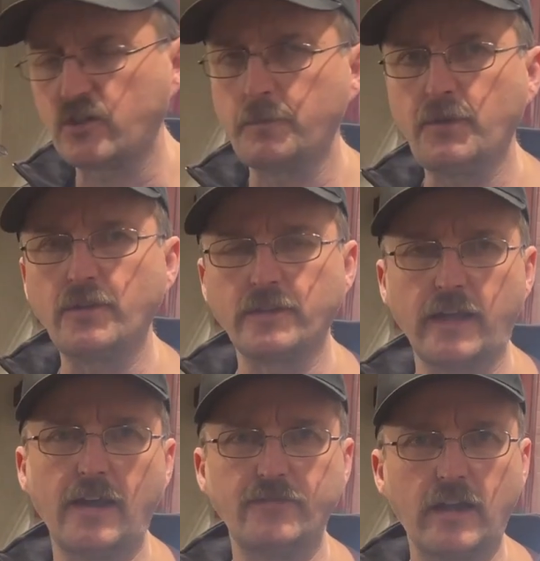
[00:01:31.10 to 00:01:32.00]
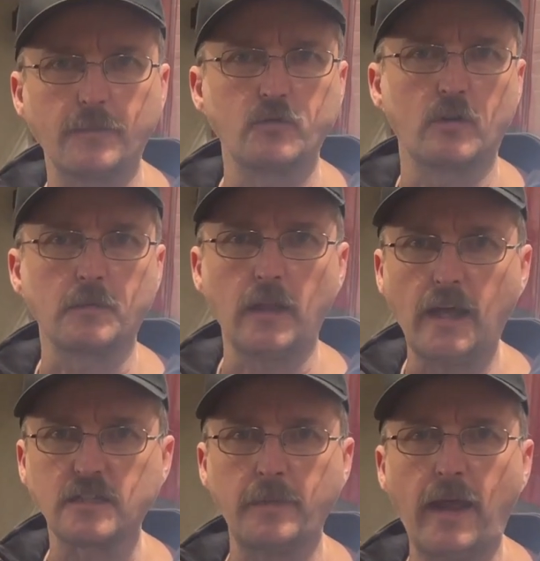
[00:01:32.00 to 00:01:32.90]
are built, they have that absorbed
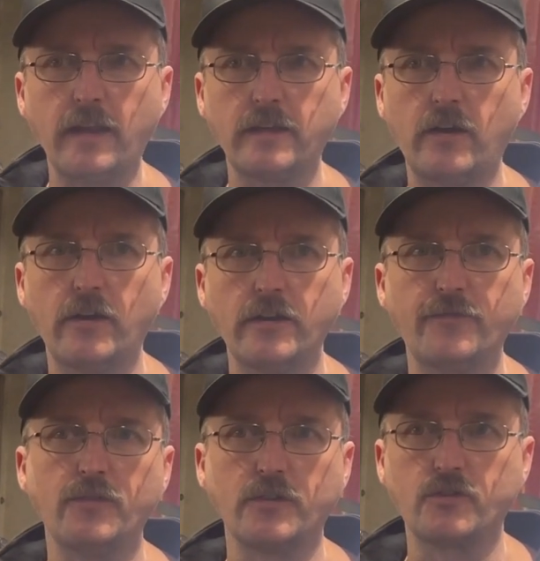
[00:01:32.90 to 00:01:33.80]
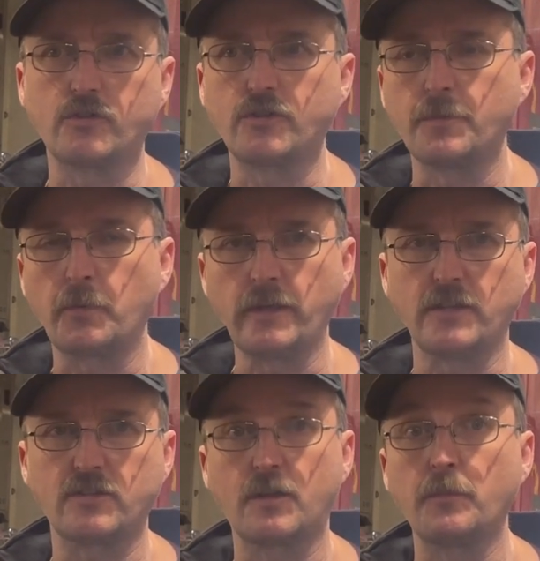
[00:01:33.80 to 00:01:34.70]
glass mat in there, and if it
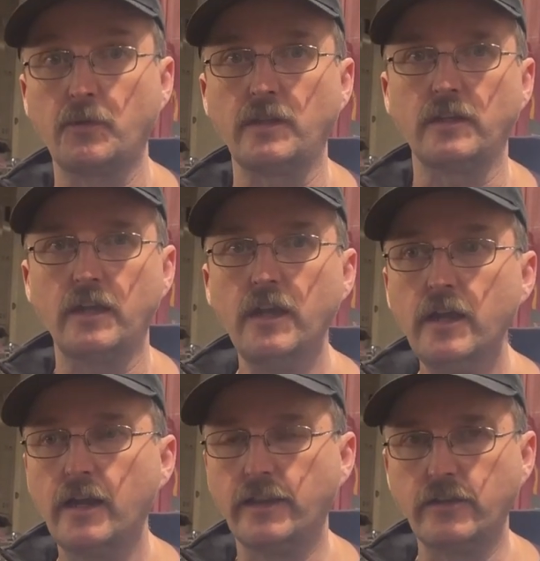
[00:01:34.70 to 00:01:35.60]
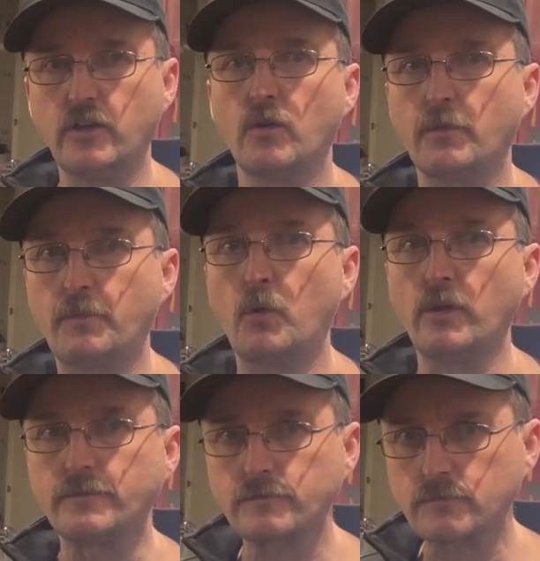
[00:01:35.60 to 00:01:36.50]
depletes completely and then you go to put